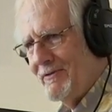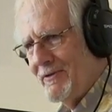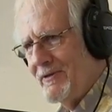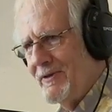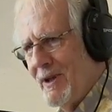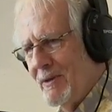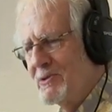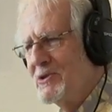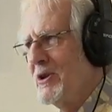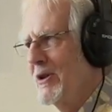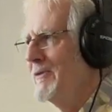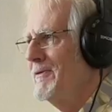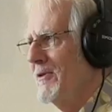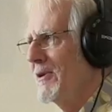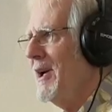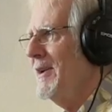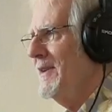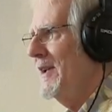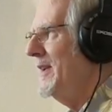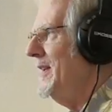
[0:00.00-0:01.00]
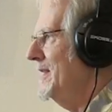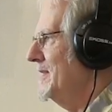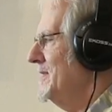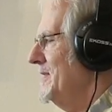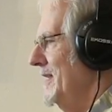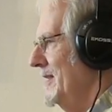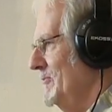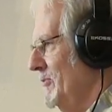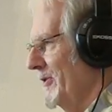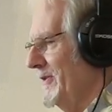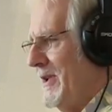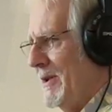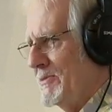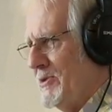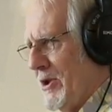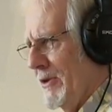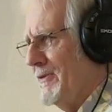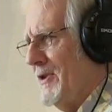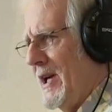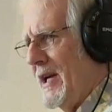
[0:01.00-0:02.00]
for the Observer. I think he said, well, the
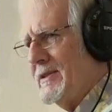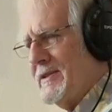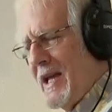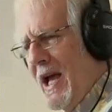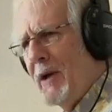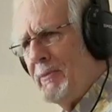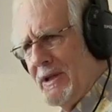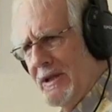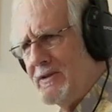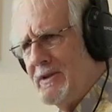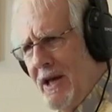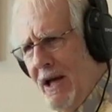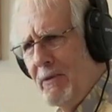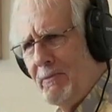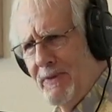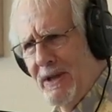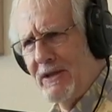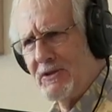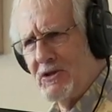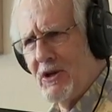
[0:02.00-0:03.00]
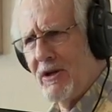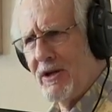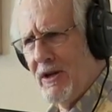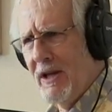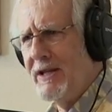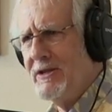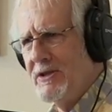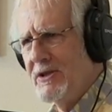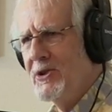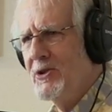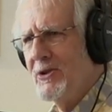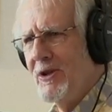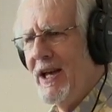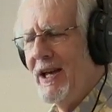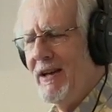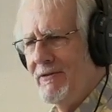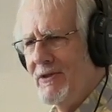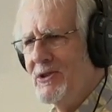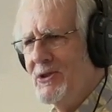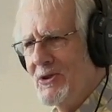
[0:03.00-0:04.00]
Observer has, how big a circulation do you
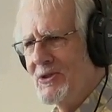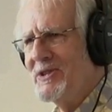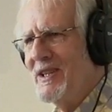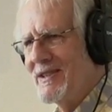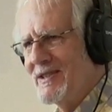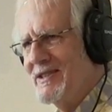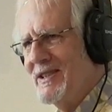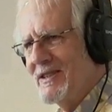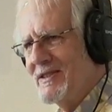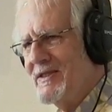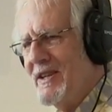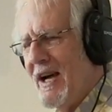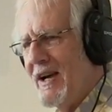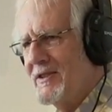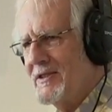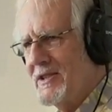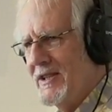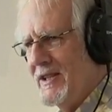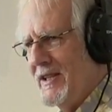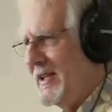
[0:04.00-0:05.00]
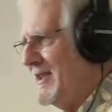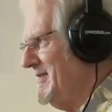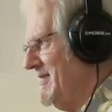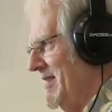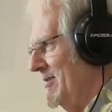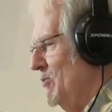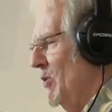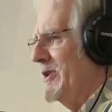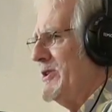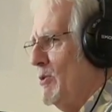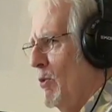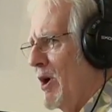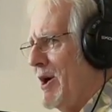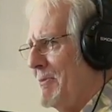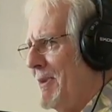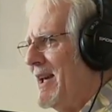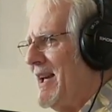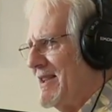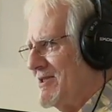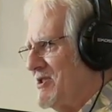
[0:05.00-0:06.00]
have? And you said 6,000. And he said, well, you want
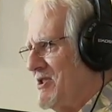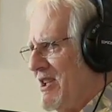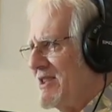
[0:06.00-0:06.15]
to make it